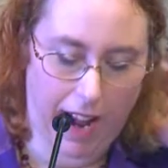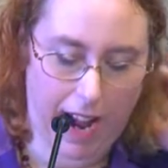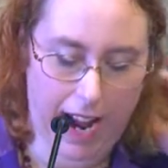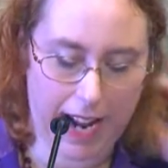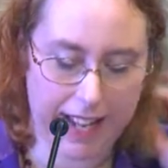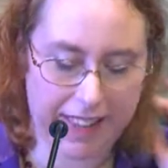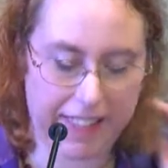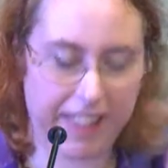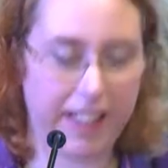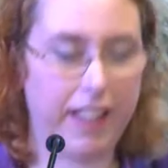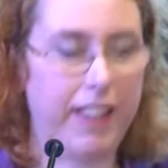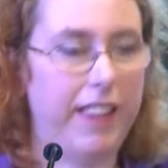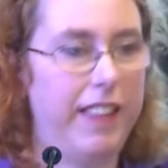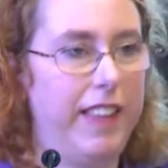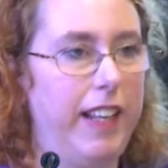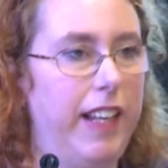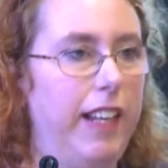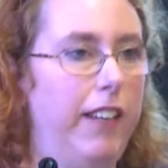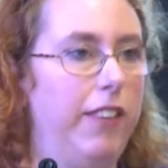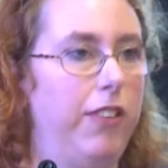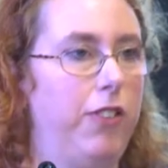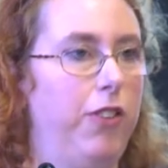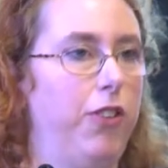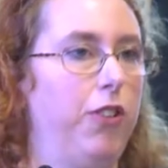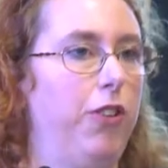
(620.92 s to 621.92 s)
I think
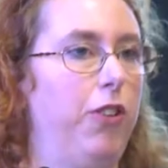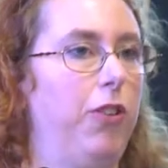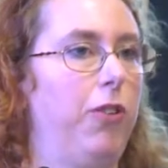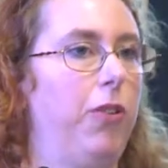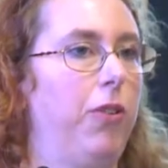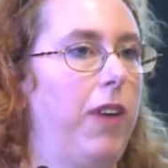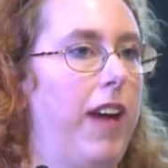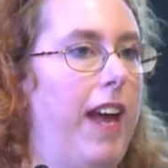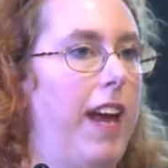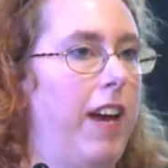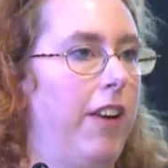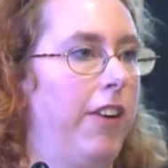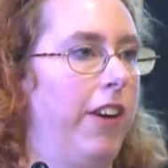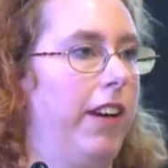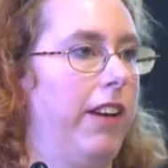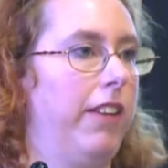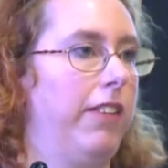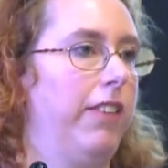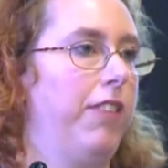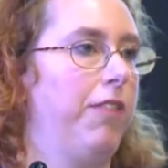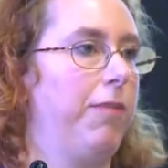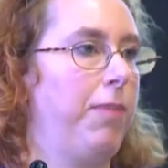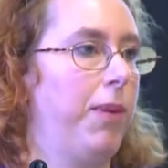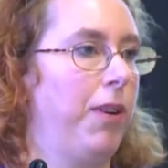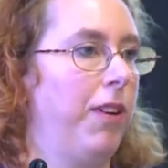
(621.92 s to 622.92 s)
these two
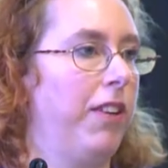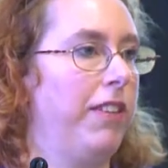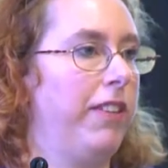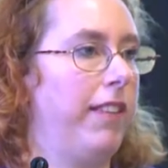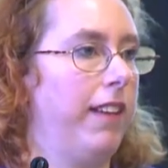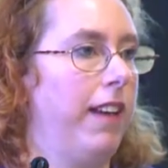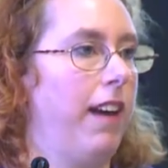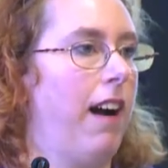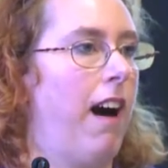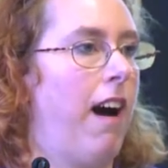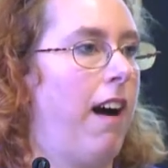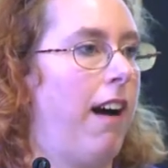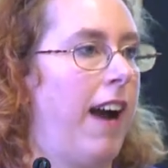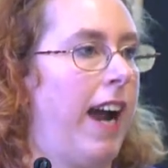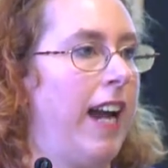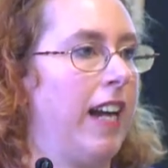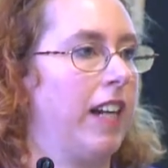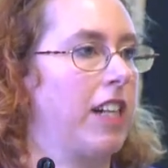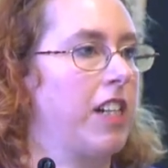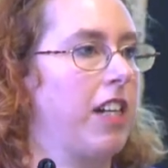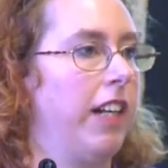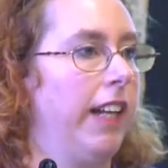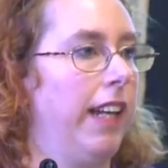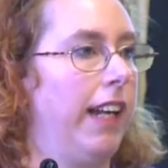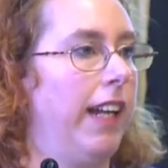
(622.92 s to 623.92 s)
areas of policy are
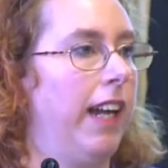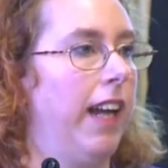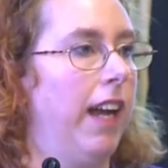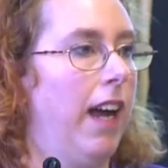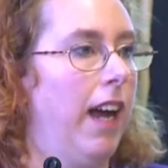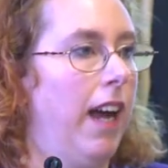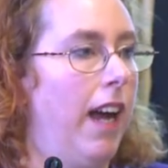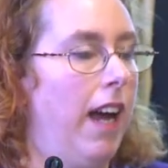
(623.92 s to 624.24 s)
actually